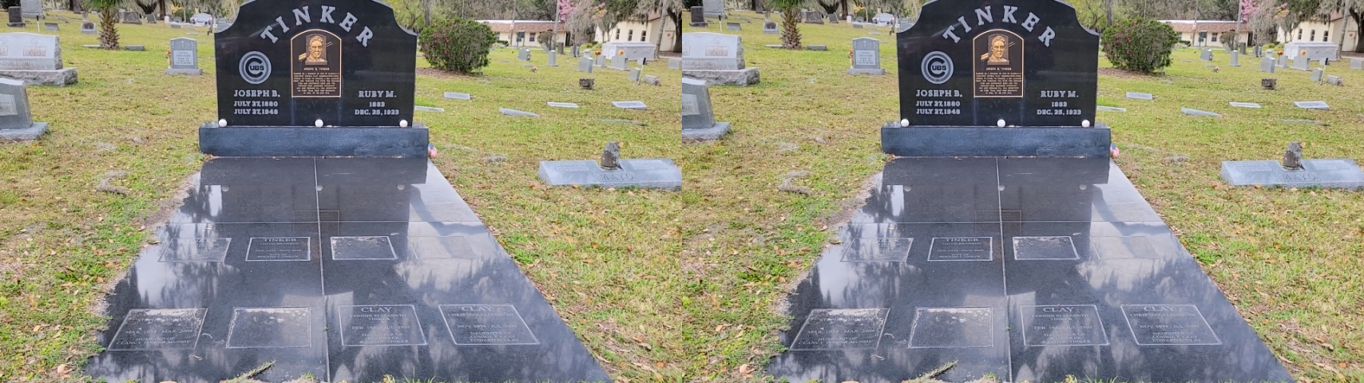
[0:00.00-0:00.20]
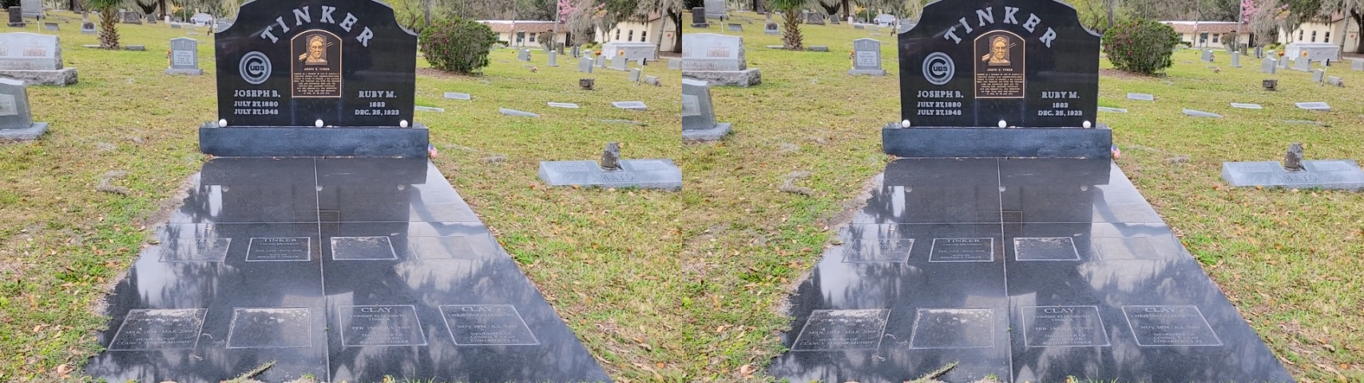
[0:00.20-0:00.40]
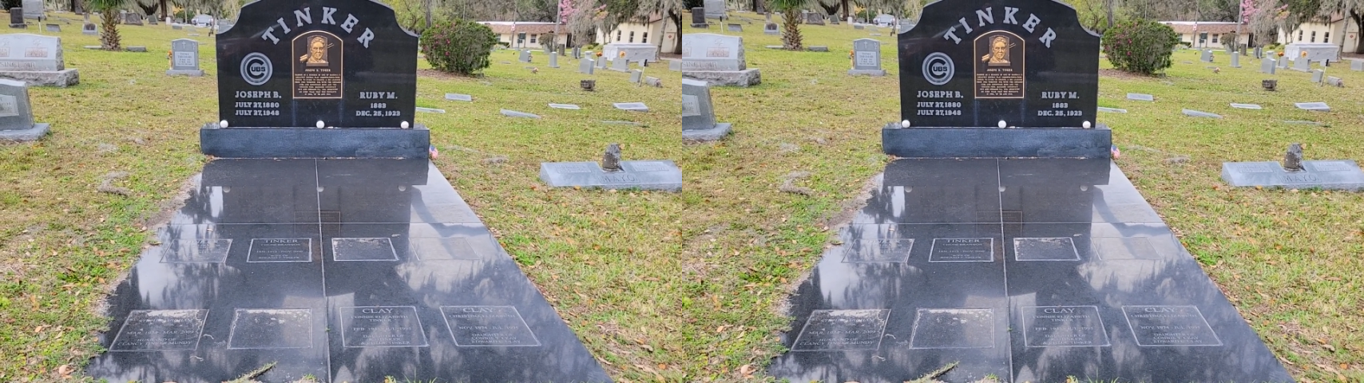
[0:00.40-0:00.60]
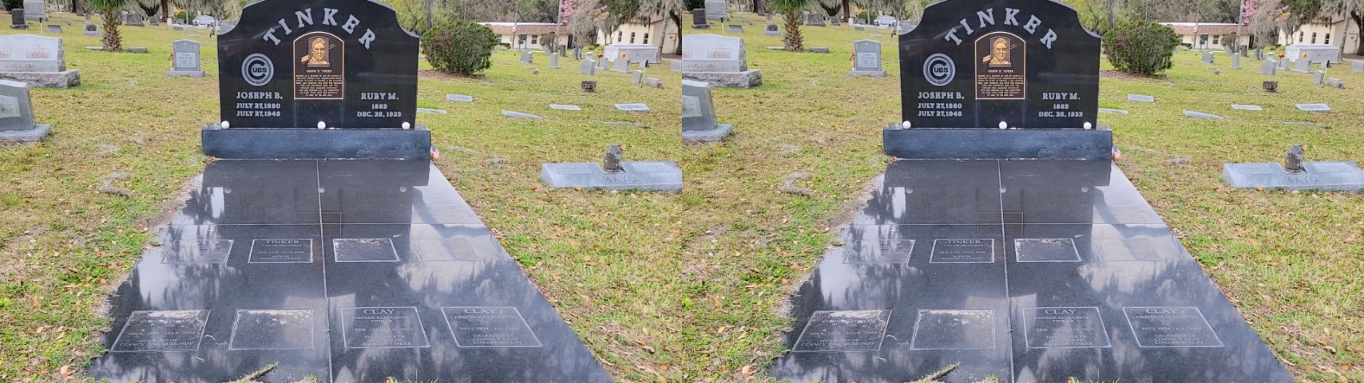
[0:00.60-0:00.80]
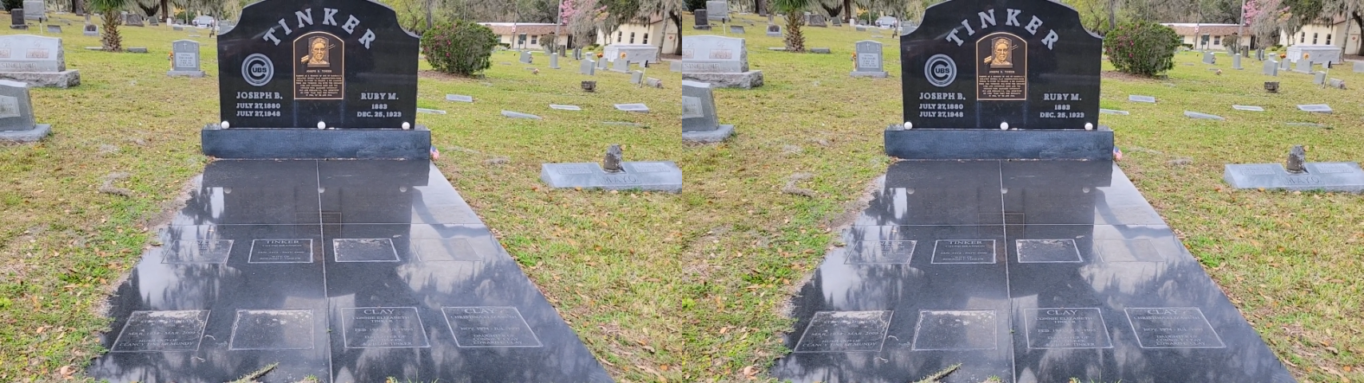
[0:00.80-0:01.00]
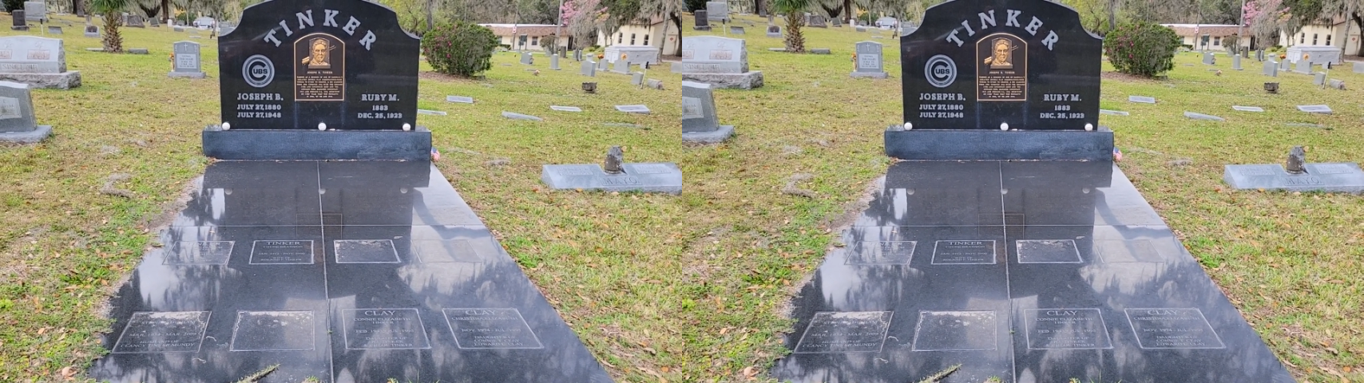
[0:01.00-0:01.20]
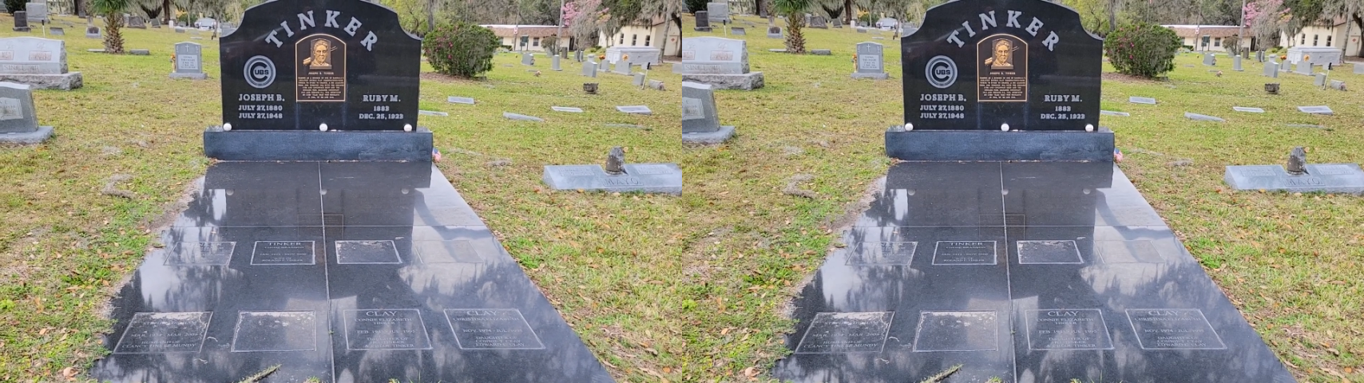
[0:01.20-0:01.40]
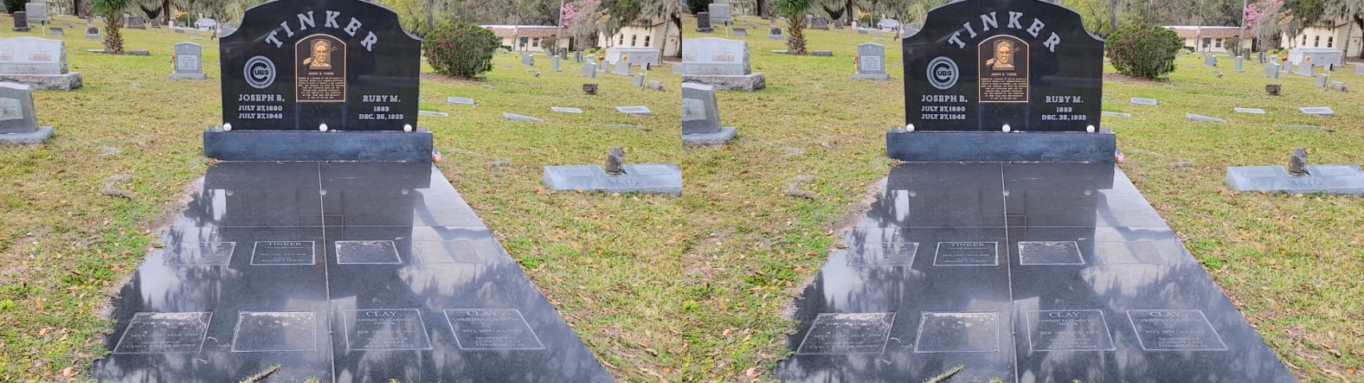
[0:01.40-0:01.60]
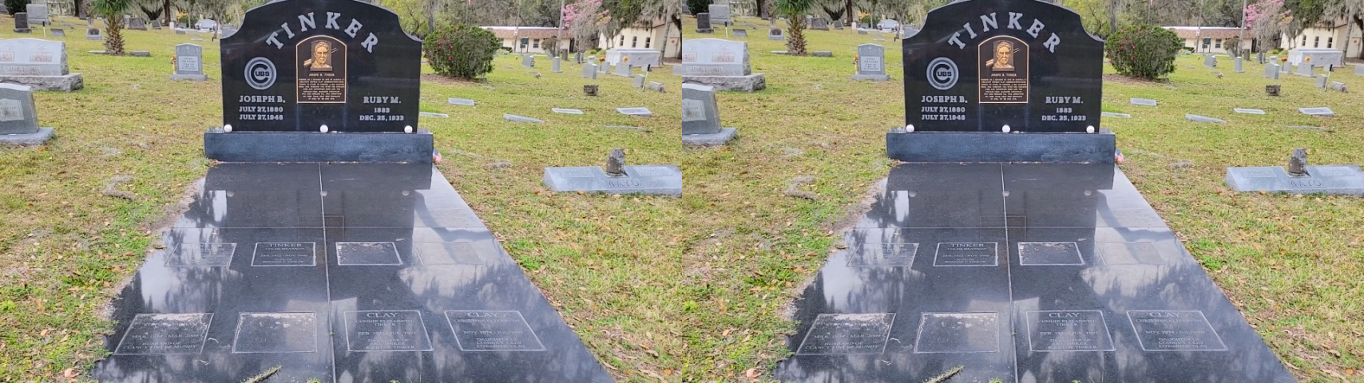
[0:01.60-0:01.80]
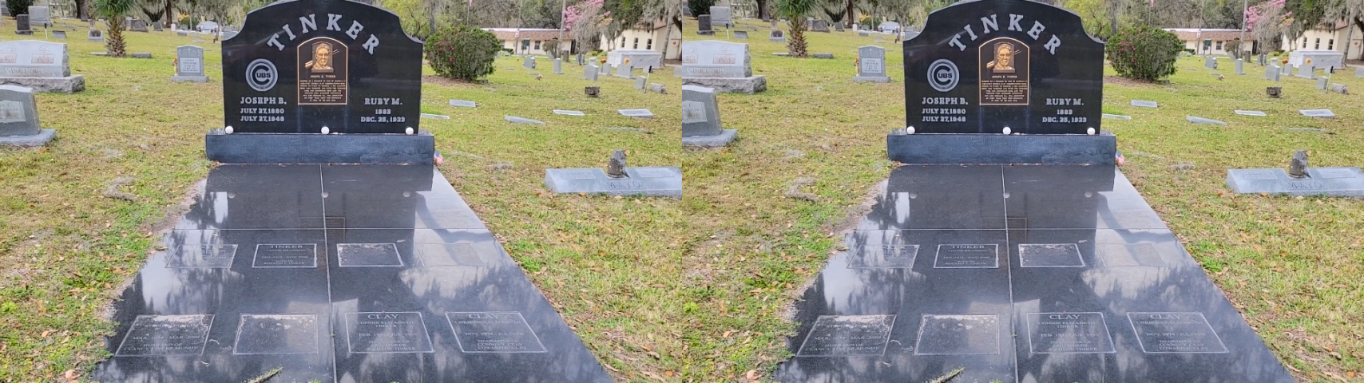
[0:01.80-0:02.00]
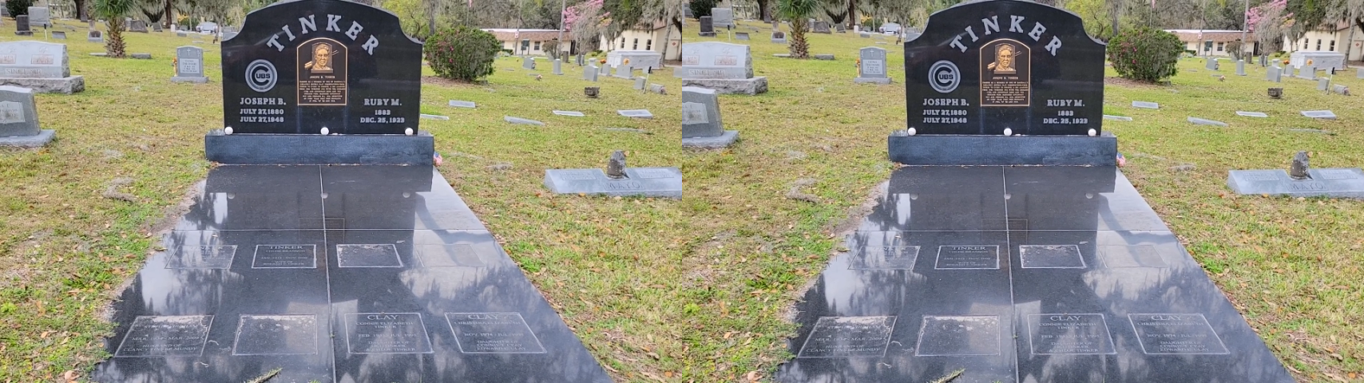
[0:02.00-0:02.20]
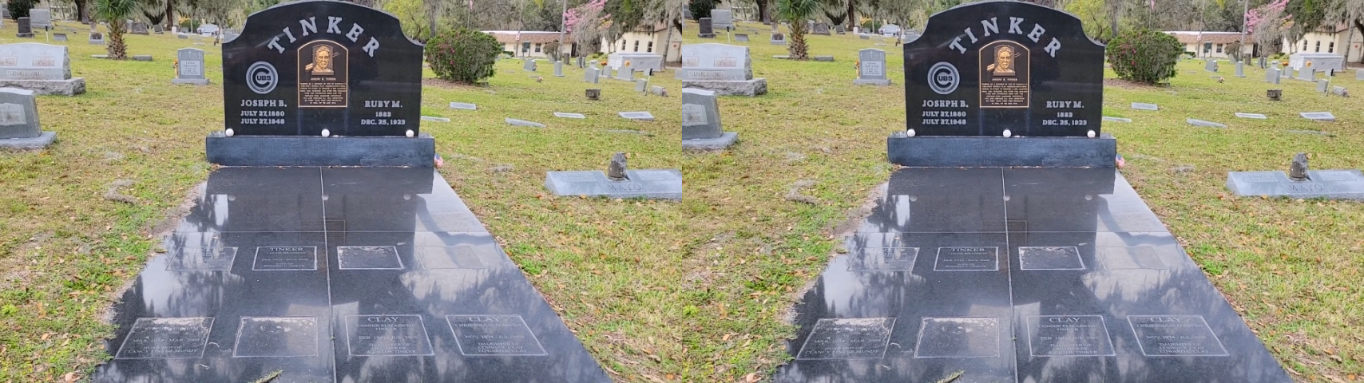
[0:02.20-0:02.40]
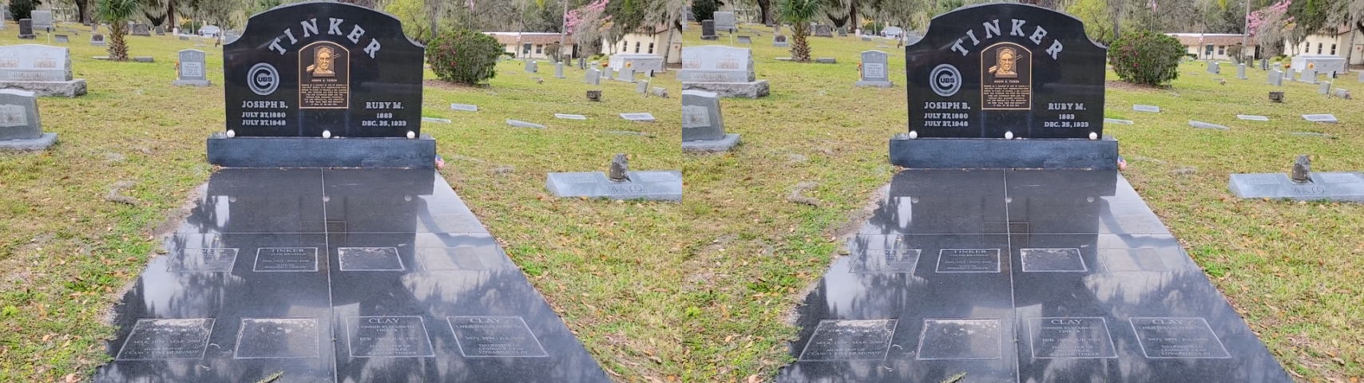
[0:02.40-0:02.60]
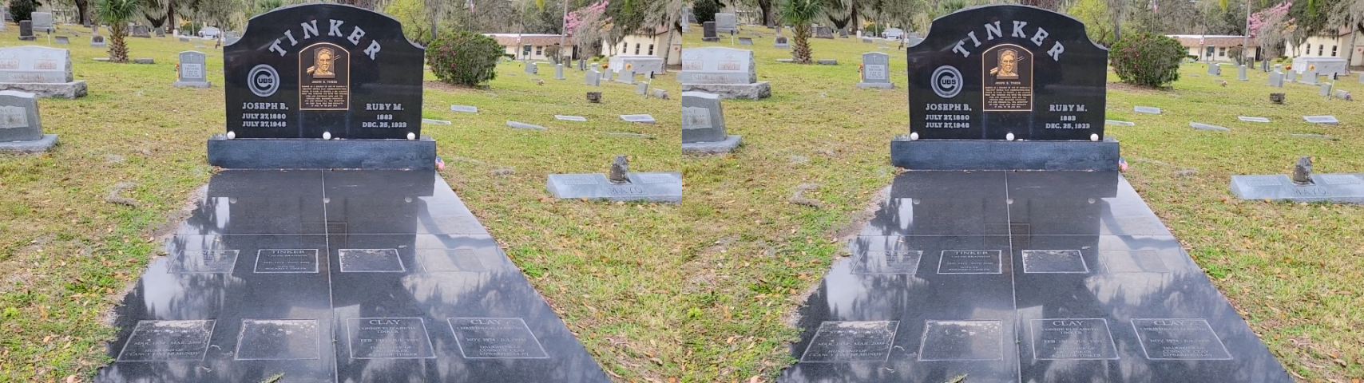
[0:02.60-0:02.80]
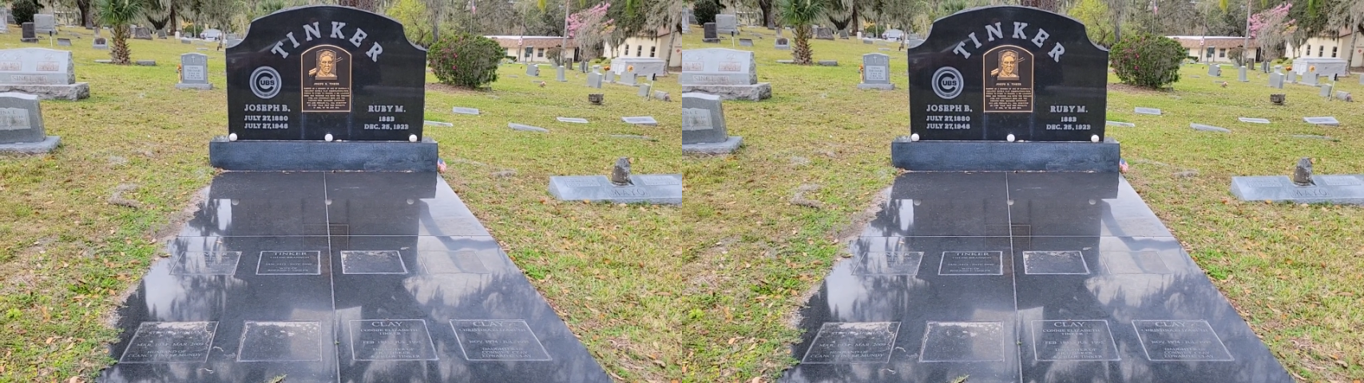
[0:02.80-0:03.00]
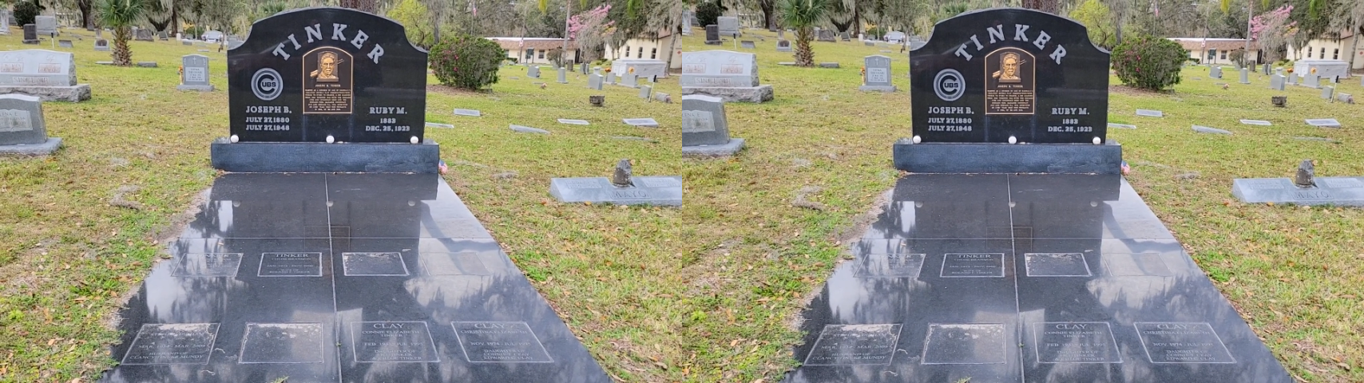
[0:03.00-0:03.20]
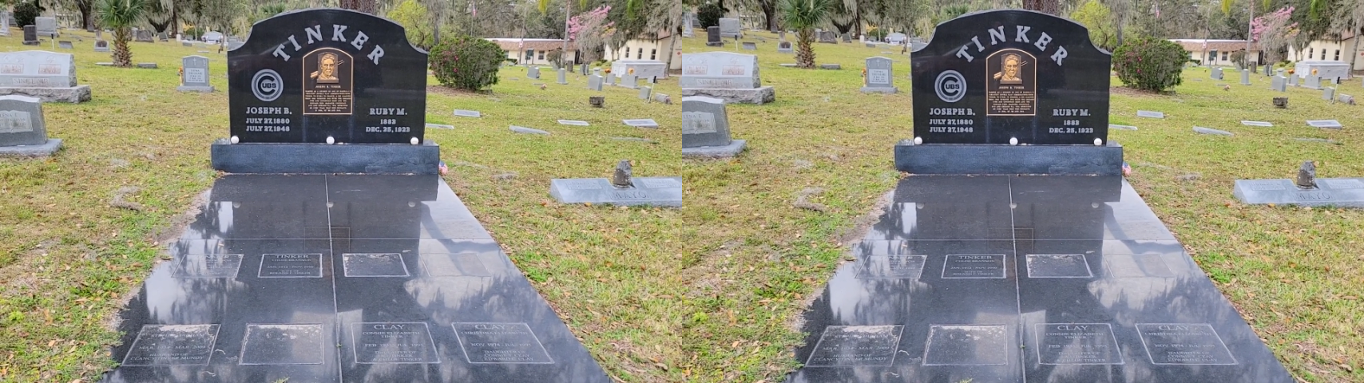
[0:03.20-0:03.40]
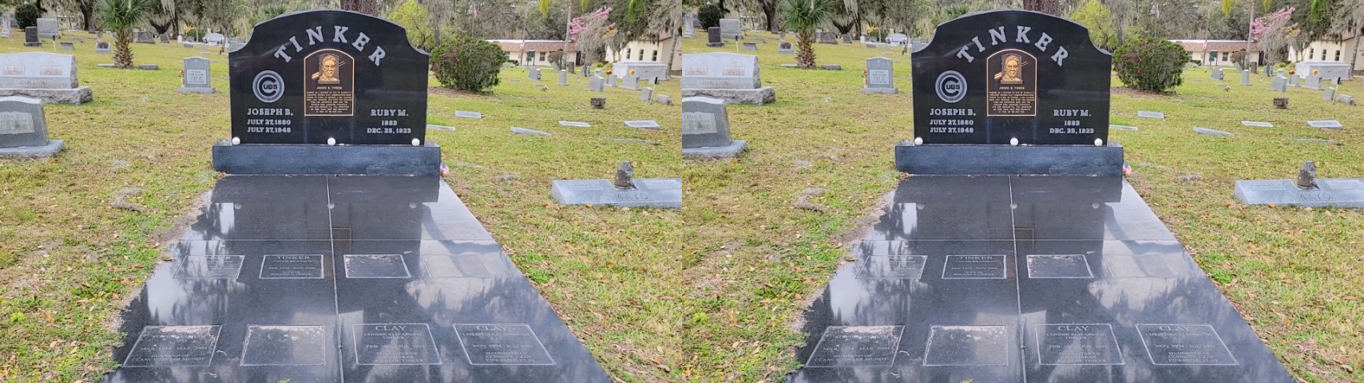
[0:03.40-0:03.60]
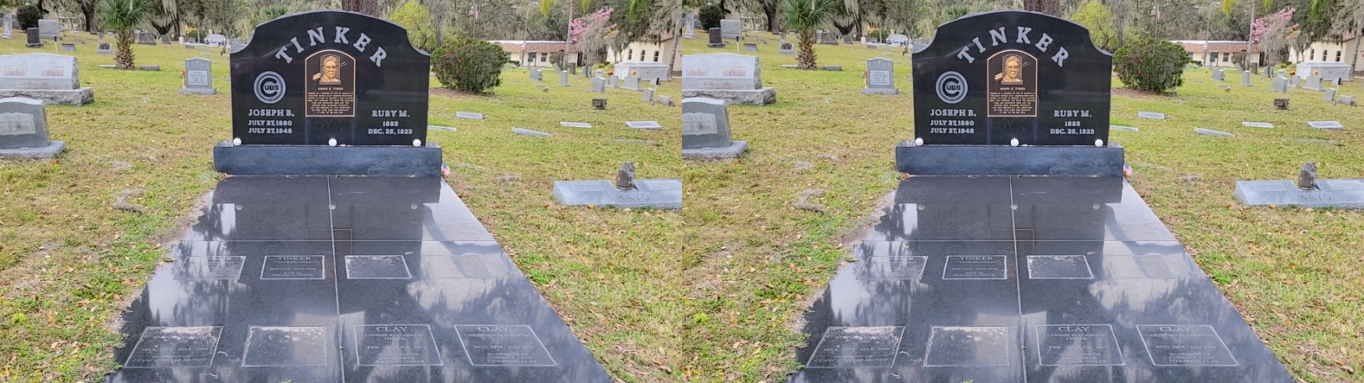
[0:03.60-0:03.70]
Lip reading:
(no speaker visible)